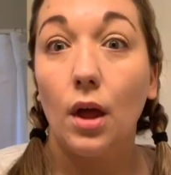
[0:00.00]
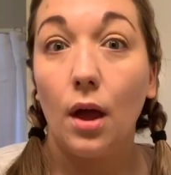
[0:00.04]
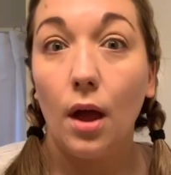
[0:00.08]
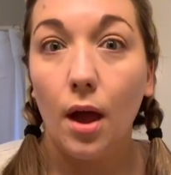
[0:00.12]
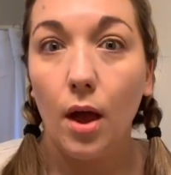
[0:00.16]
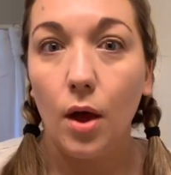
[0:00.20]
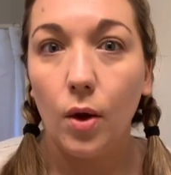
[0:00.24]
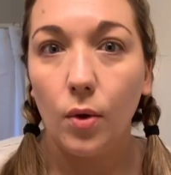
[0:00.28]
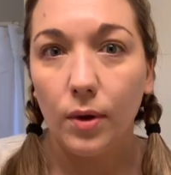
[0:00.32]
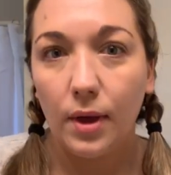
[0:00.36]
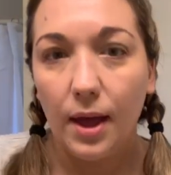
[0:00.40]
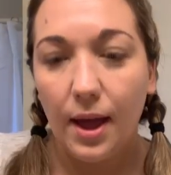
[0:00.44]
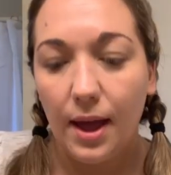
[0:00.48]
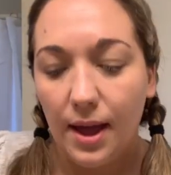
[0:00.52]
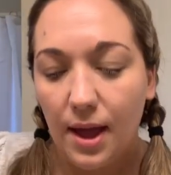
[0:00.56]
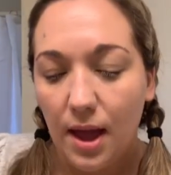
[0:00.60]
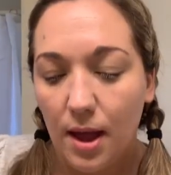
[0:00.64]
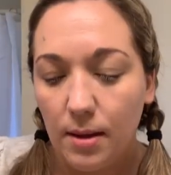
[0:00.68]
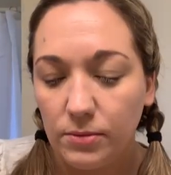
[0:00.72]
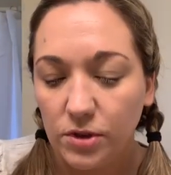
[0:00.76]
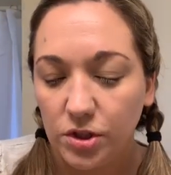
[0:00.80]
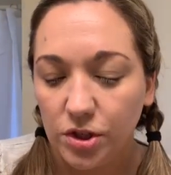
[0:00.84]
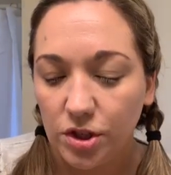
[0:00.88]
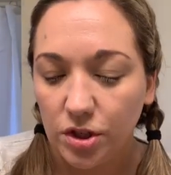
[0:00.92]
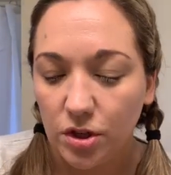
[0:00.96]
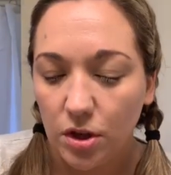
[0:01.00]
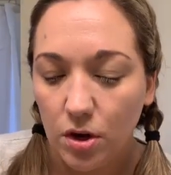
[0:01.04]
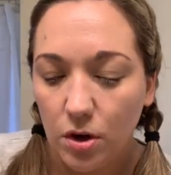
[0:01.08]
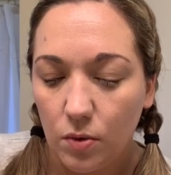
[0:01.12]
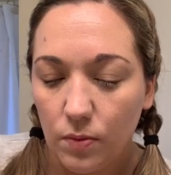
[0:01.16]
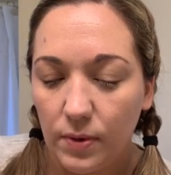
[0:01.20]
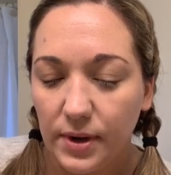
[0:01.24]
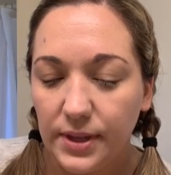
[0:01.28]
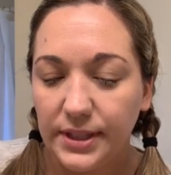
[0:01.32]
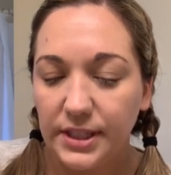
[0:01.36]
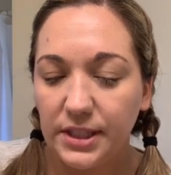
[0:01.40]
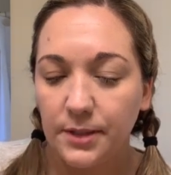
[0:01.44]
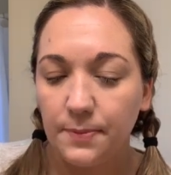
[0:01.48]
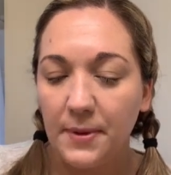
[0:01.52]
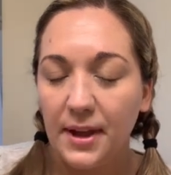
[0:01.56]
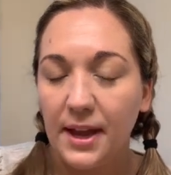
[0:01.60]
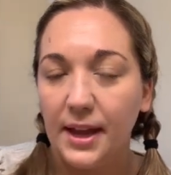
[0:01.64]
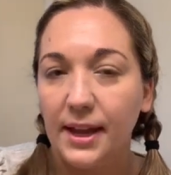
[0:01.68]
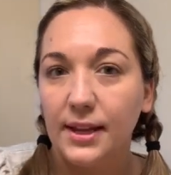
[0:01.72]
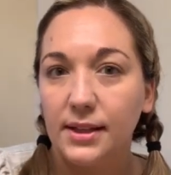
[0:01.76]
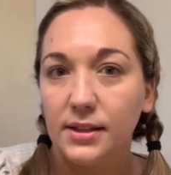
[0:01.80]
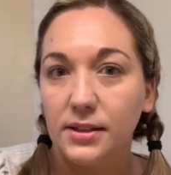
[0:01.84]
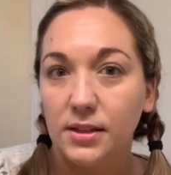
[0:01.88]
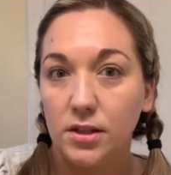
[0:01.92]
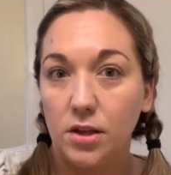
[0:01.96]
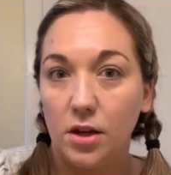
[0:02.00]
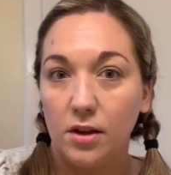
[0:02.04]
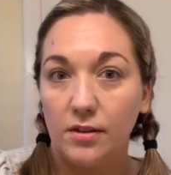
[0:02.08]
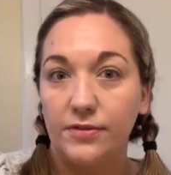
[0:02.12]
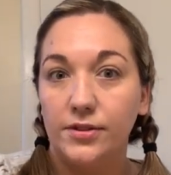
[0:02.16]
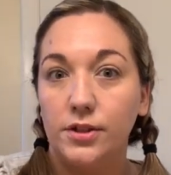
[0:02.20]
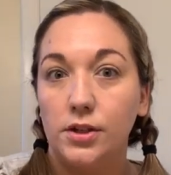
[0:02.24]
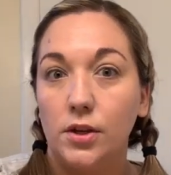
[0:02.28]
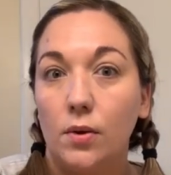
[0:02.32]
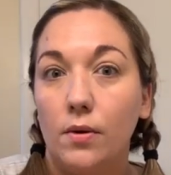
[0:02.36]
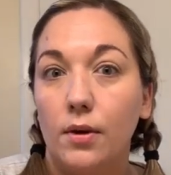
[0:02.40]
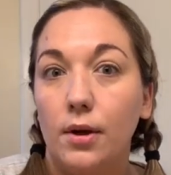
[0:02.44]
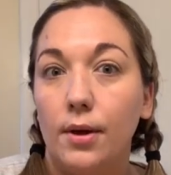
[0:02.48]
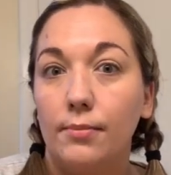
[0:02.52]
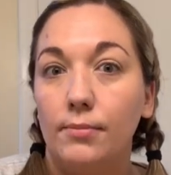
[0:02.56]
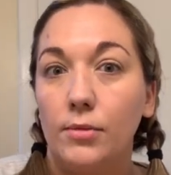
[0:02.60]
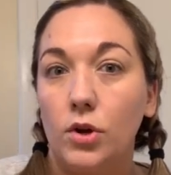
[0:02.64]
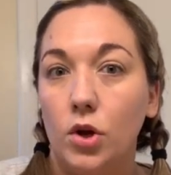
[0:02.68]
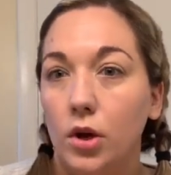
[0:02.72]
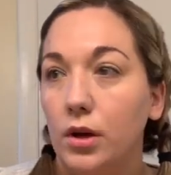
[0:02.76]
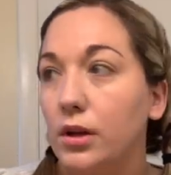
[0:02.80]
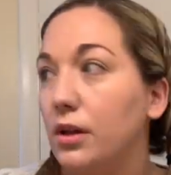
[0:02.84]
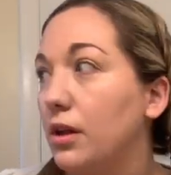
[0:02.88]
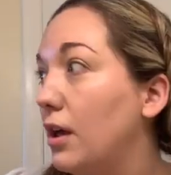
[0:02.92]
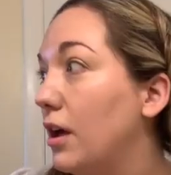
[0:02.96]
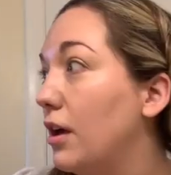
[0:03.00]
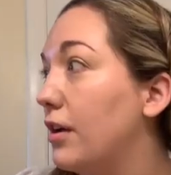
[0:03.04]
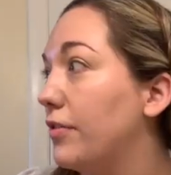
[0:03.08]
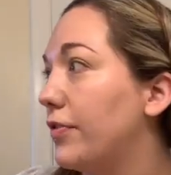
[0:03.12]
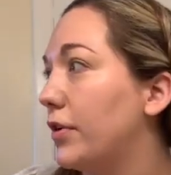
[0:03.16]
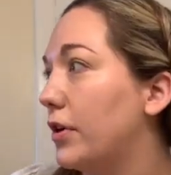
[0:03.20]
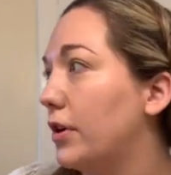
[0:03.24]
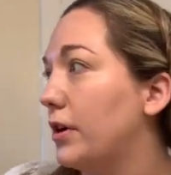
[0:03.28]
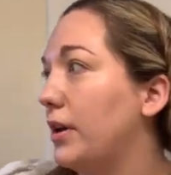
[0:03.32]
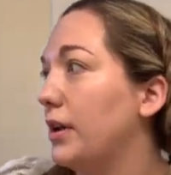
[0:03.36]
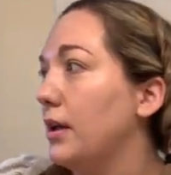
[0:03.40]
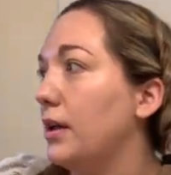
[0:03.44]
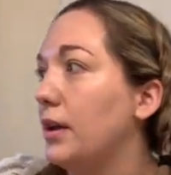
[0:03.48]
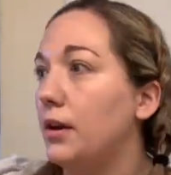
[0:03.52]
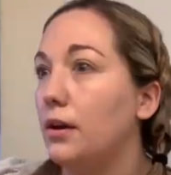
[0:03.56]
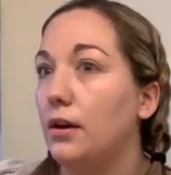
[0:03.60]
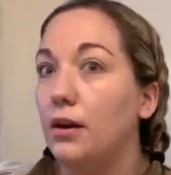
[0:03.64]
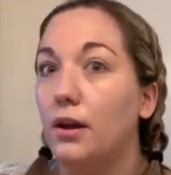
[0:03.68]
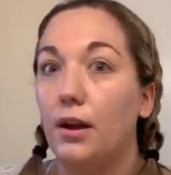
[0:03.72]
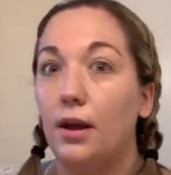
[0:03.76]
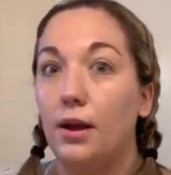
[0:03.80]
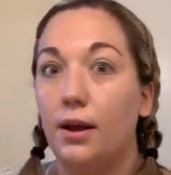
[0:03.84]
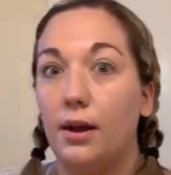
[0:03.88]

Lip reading: Okay, I'm just going to rinse my hands off so I'm not covered in